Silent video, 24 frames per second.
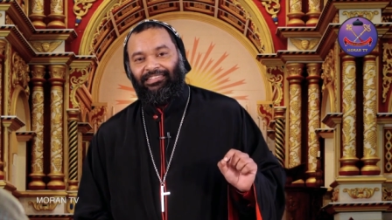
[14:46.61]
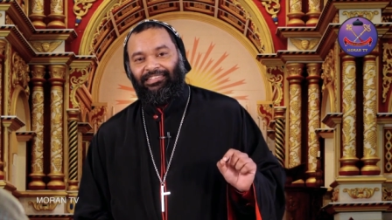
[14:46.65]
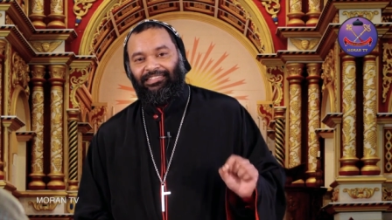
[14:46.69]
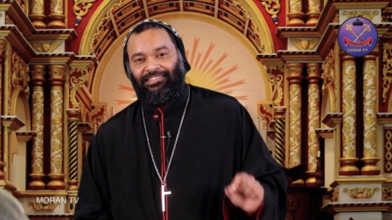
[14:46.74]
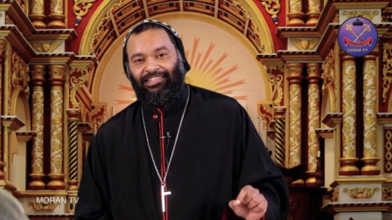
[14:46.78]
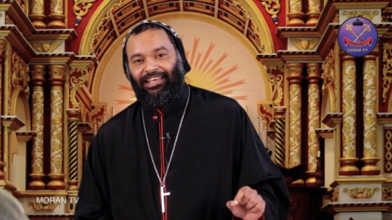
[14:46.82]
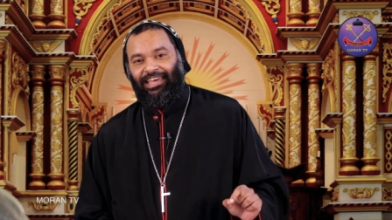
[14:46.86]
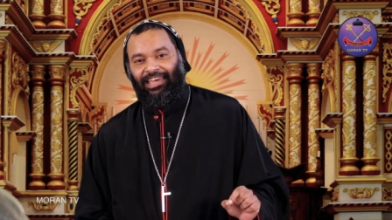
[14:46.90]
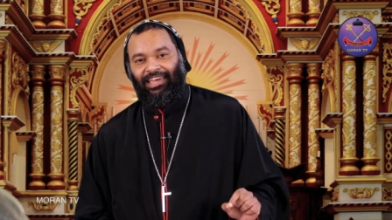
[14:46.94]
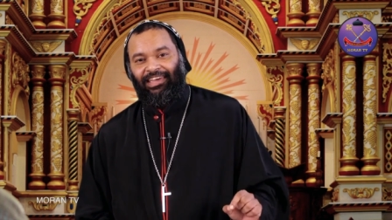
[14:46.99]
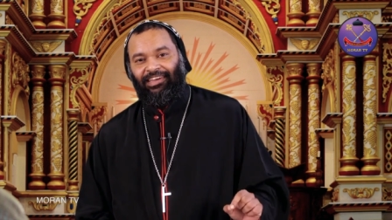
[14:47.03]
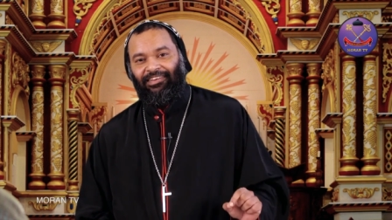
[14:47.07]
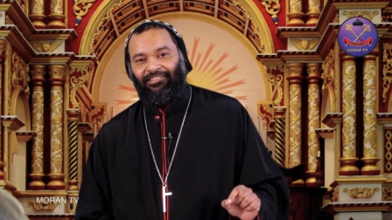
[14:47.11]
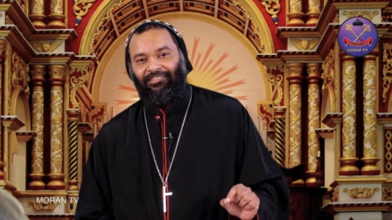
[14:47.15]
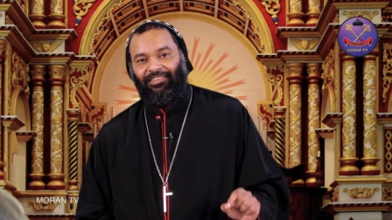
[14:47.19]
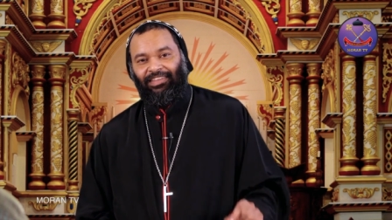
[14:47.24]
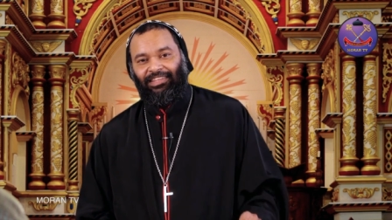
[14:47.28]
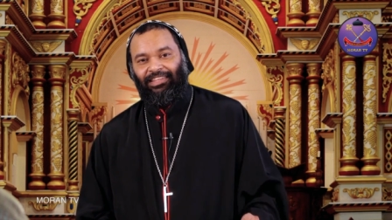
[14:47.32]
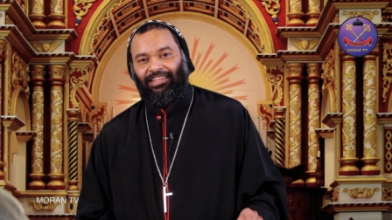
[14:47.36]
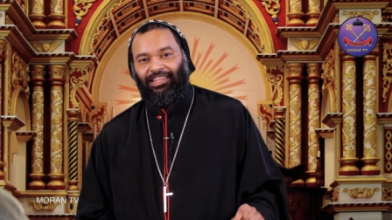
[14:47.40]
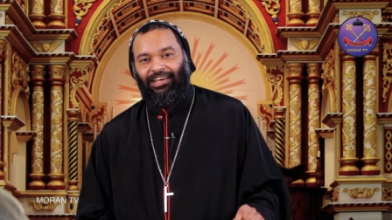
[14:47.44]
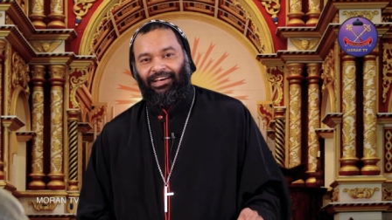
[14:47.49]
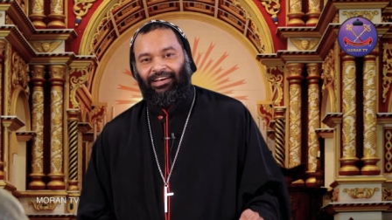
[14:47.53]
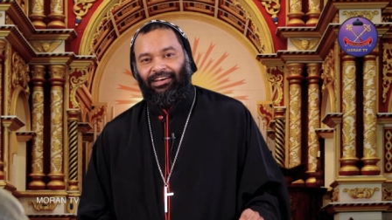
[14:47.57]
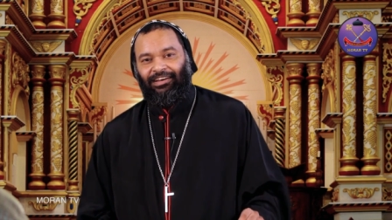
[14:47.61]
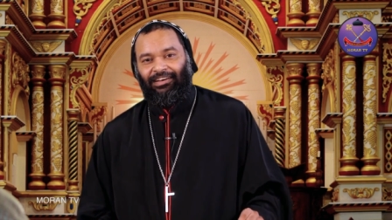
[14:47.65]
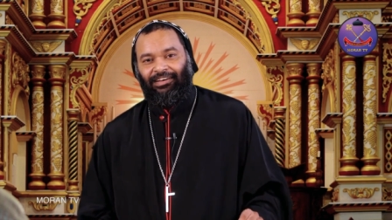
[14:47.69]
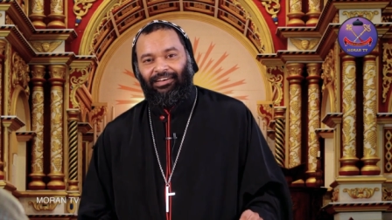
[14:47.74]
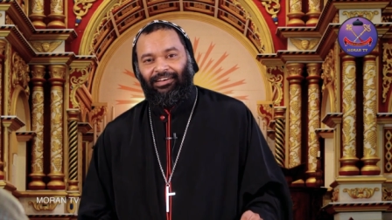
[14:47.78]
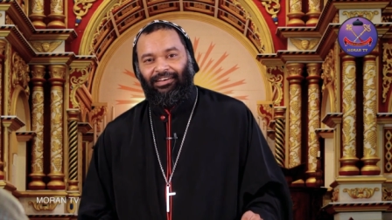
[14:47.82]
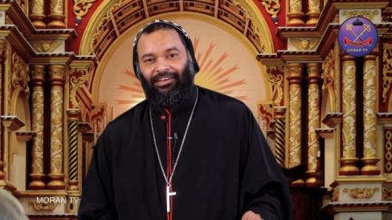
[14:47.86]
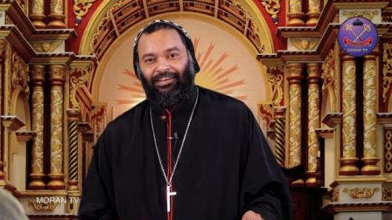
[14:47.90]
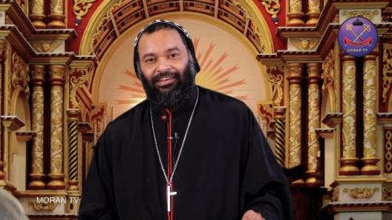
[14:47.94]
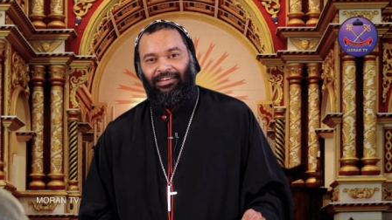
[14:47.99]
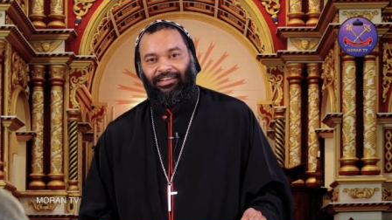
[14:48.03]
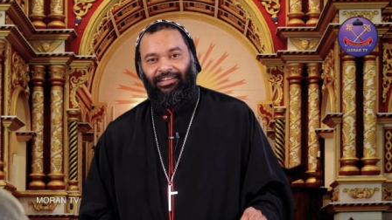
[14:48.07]
say with the
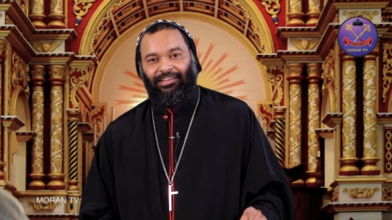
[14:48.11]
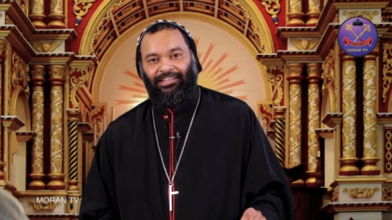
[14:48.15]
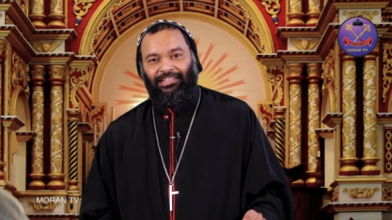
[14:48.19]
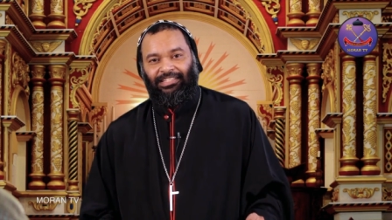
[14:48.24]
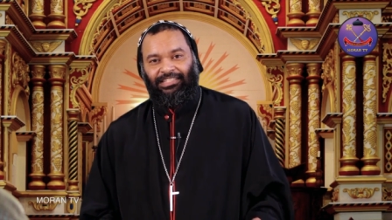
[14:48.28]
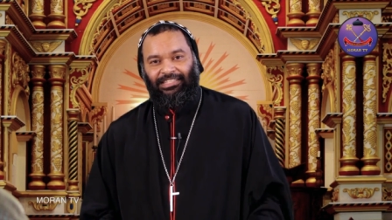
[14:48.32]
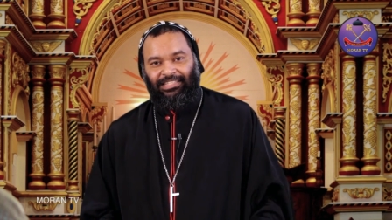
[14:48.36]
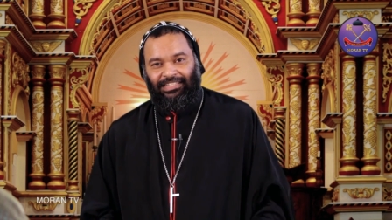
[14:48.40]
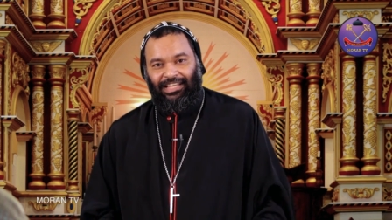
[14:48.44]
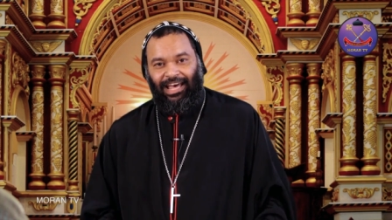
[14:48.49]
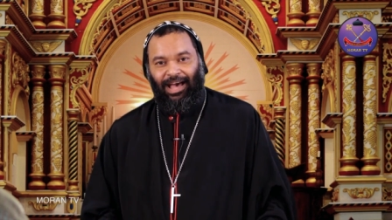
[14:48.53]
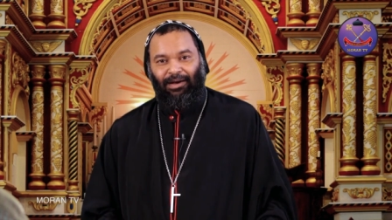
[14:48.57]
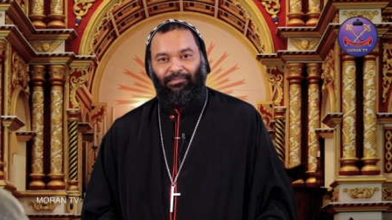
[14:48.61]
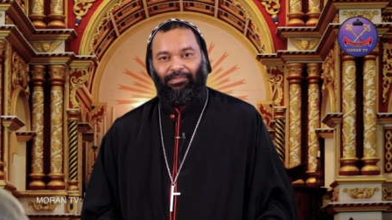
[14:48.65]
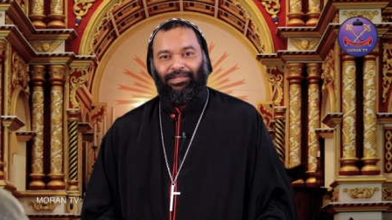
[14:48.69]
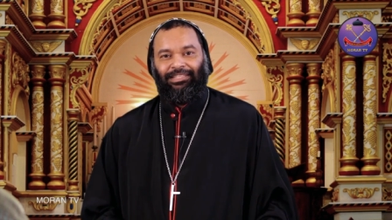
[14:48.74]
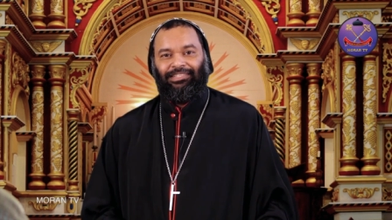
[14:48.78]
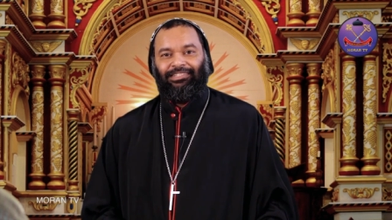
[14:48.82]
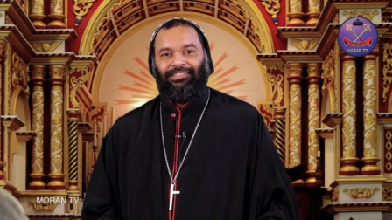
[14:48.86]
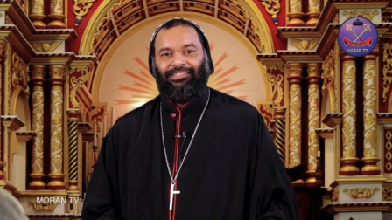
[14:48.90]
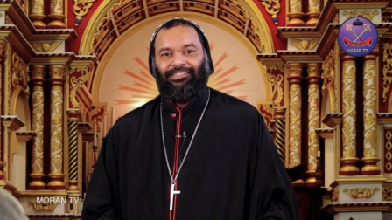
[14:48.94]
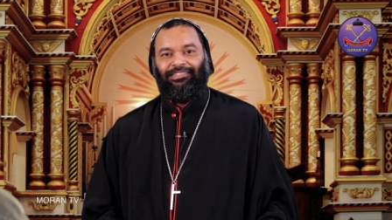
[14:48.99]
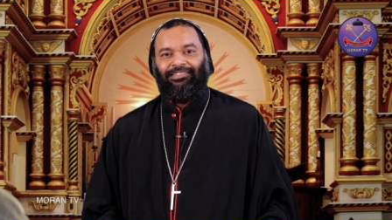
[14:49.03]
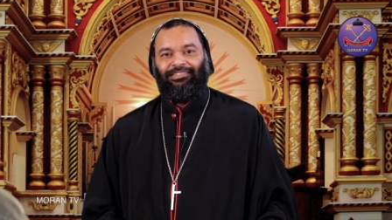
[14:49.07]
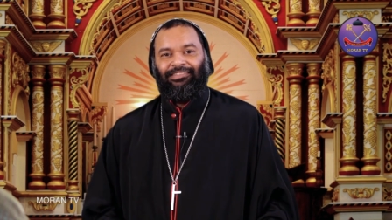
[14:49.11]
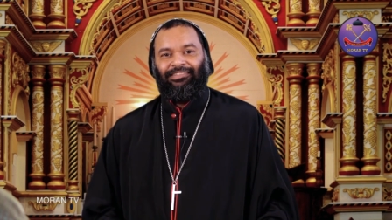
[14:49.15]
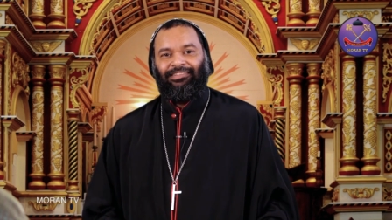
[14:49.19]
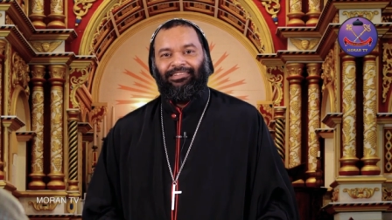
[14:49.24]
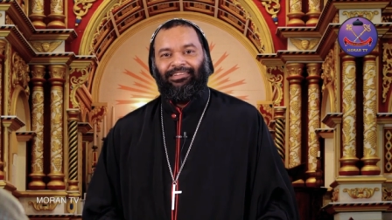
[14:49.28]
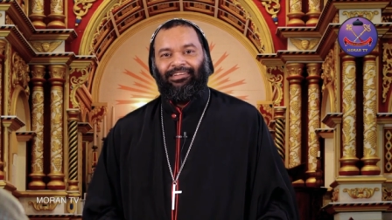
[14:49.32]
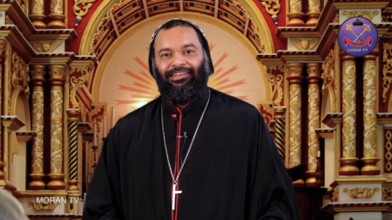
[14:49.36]
psalmist